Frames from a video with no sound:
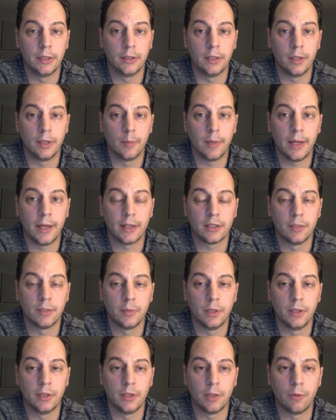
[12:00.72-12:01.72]
get back to
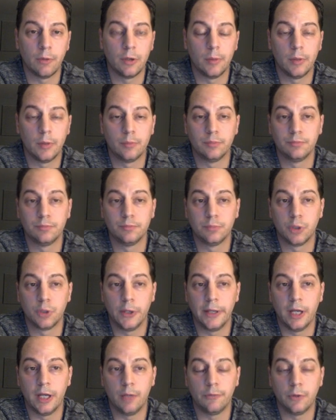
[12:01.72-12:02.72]
me. That would have been
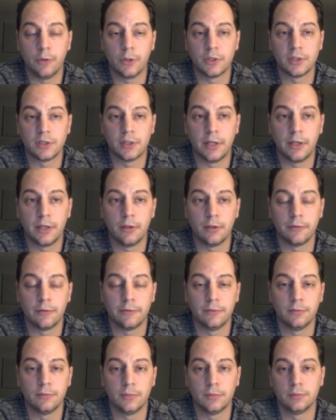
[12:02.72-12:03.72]
pretty helpful because then I could have
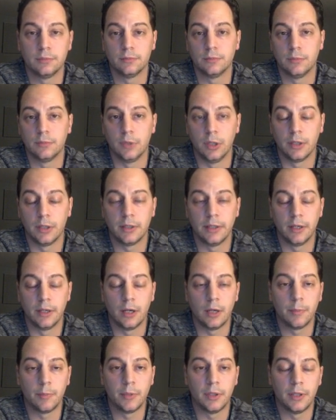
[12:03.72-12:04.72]
looked it
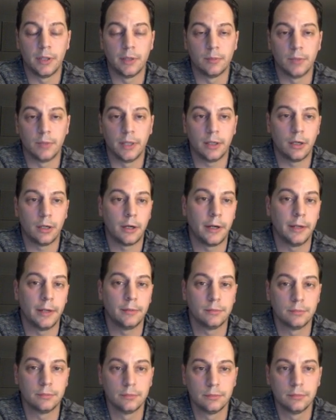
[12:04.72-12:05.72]
up and then like, all right,
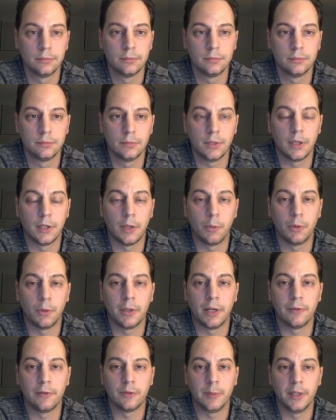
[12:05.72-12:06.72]
then I
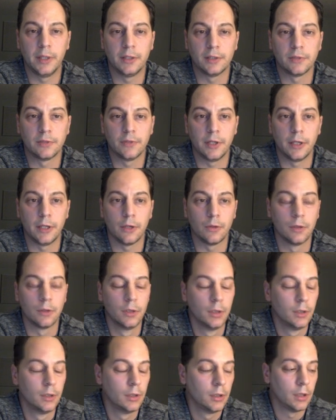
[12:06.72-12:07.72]
wouldn't have to make this video.
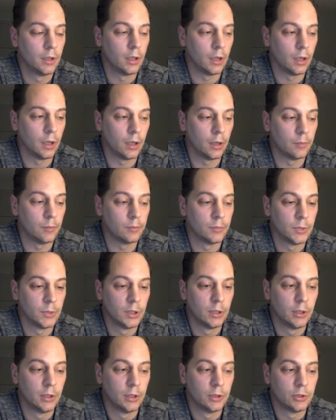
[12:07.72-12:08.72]

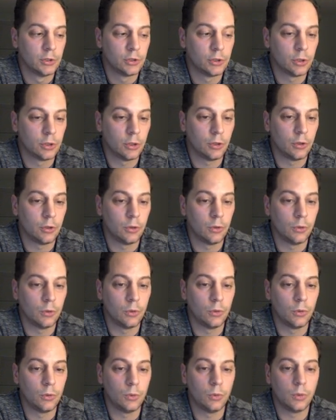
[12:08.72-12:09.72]

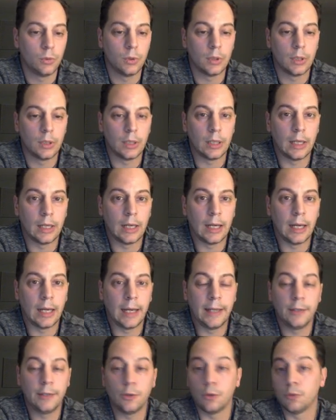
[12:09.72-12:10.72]
So
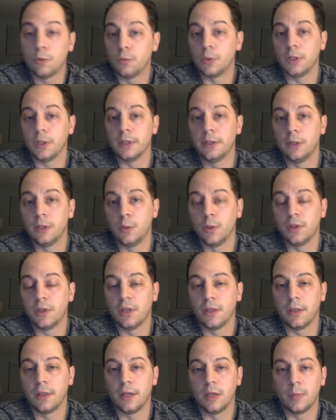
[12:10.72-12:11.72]
I don't really know what
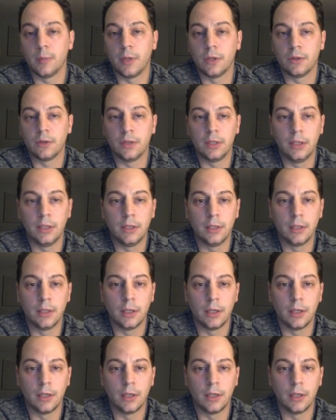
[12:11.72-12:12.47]
to think about the